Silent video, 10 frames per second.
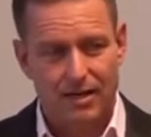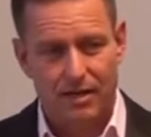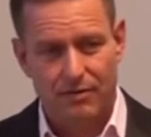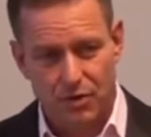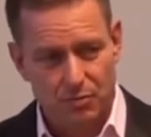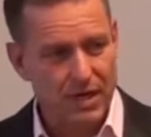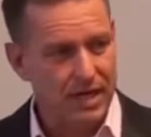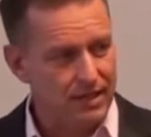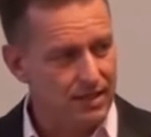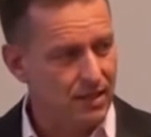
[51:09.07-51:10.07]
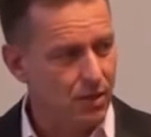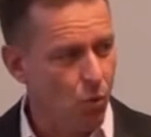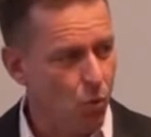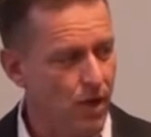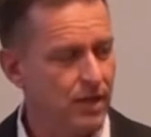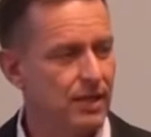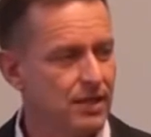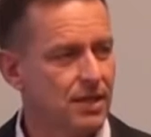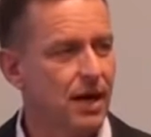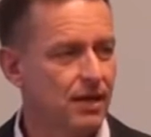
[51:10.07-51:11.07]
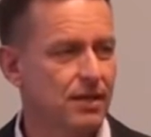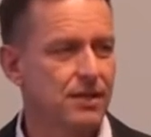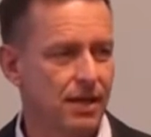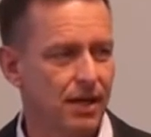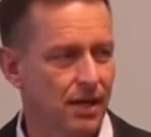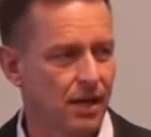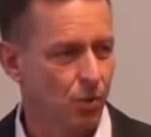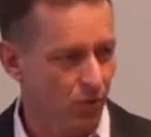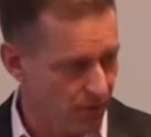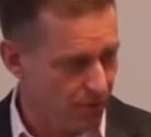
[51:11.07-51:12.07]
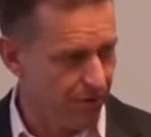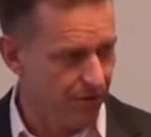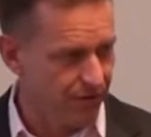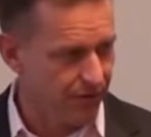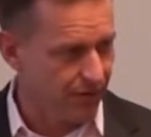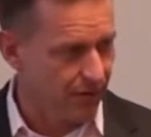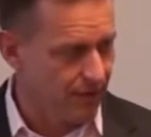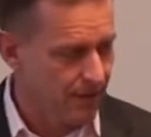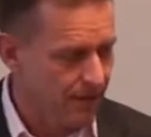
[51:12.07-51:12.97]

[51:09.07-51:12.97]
If you spend one entire day with a person,